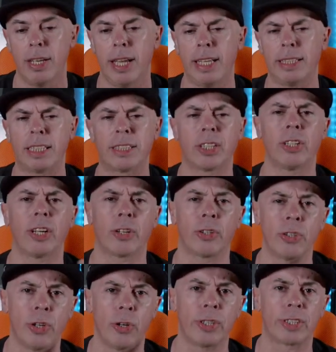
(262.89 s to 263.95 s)
And there's a lot of
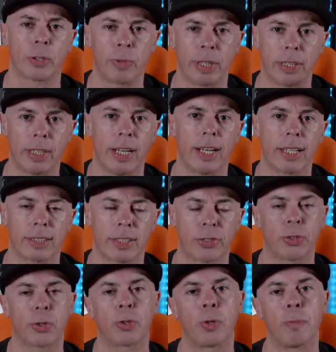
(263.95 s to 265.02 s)
noise around us.
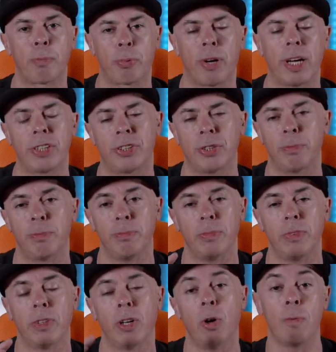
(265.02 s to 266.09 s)
So compression
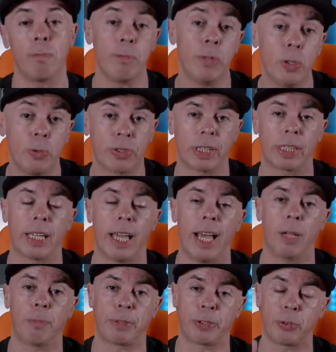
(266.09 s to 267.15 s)
on music
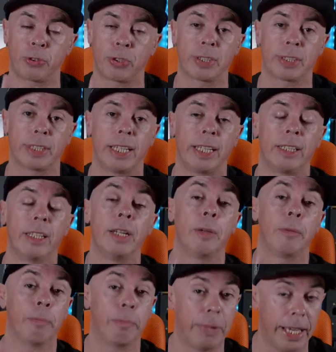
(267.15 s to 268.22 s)
helps us to translate
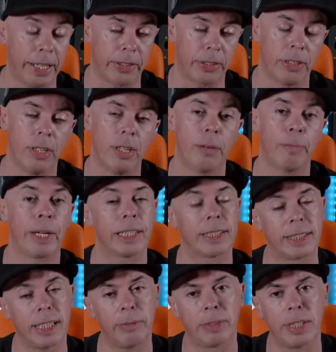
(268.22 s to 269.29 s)
better. But at the
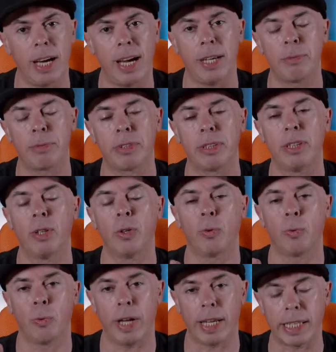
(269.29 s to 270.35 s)
same time,
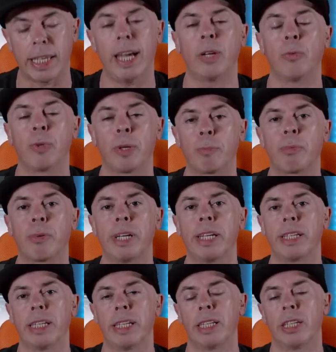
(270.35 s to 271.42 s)
again, we're
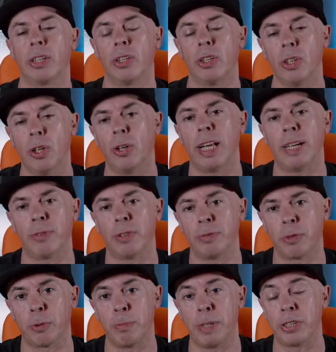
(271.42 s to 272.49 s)
bringing low-level
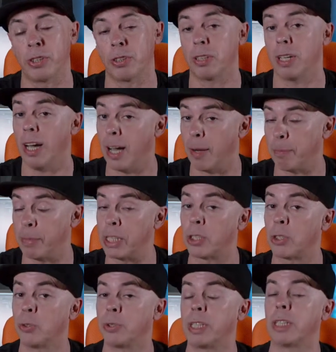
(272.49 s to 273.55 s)
information up,
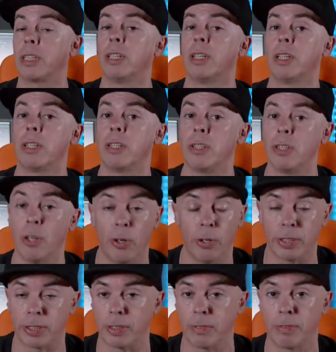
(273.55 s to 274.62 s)
including
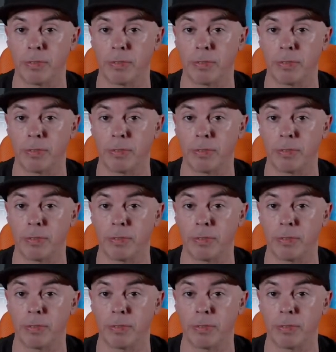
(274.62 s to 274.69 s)
noise